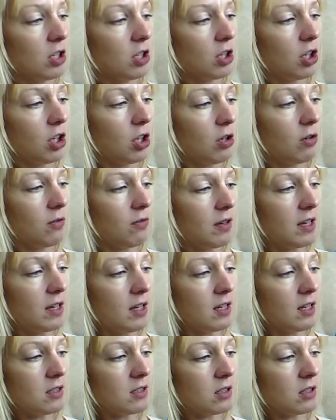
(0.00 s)

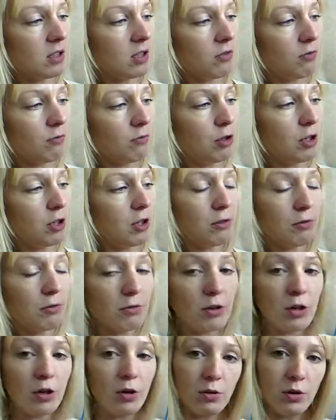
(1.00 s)
QVs running
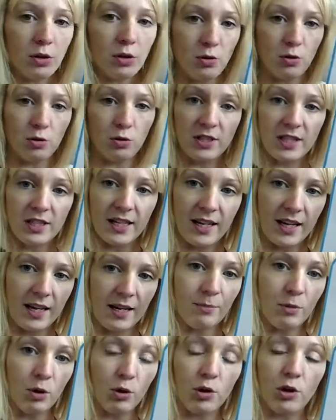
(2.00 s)
through your
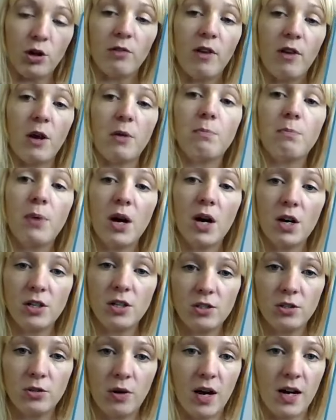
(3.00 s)
team or your own
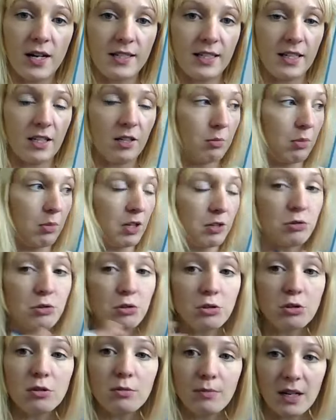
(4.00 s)
personal ID number. It
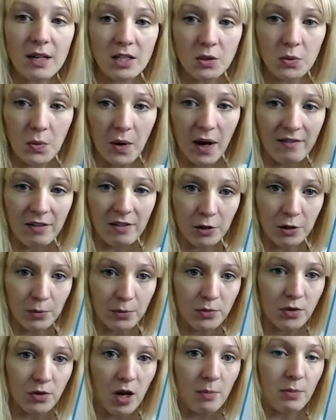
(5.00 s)
doesn't matter where it
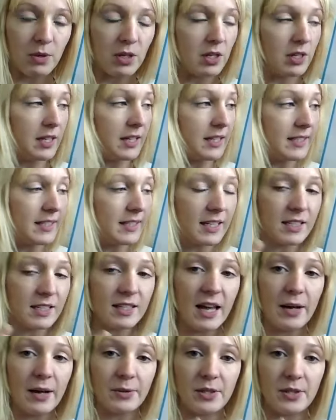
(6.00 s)
comes from, but you need
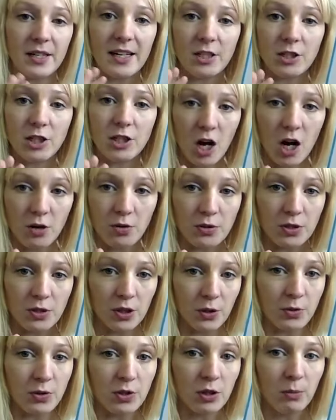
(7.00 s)
6,000 in
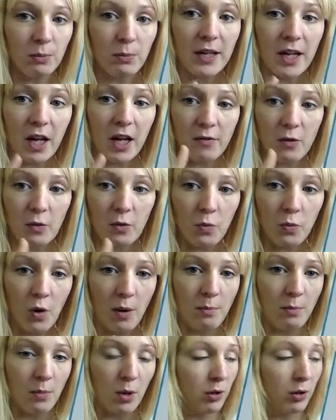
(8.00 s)
total to complete over
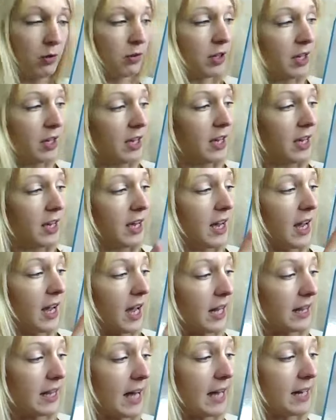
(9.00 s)
1 month.
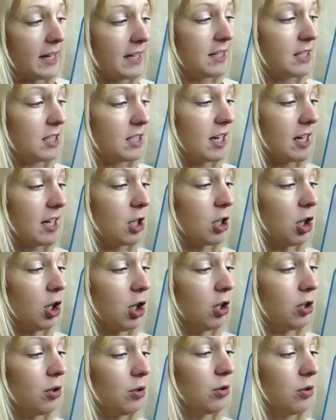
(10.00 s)
And that needs to
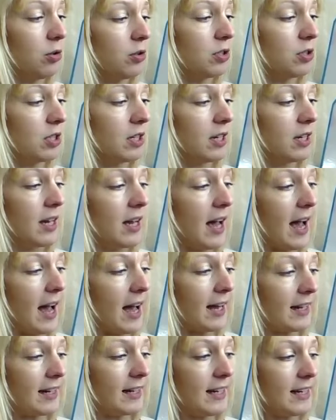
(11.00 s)
include
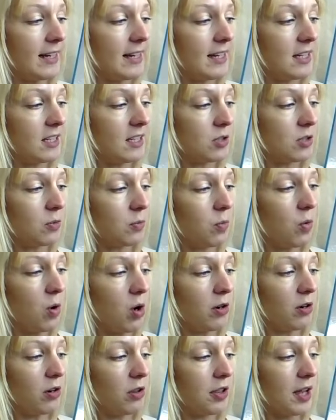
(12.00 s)
at least
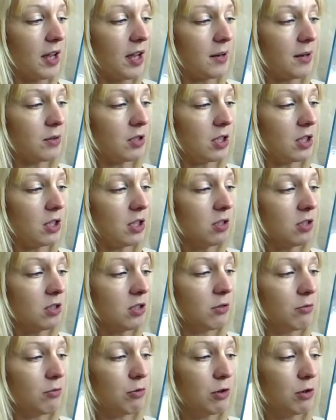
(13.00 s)
1,000
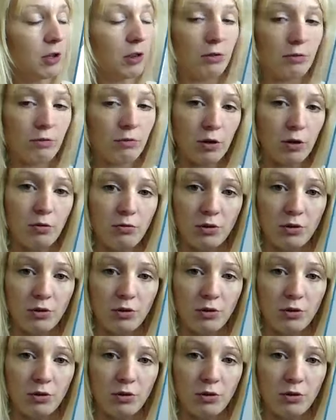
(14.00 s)
running through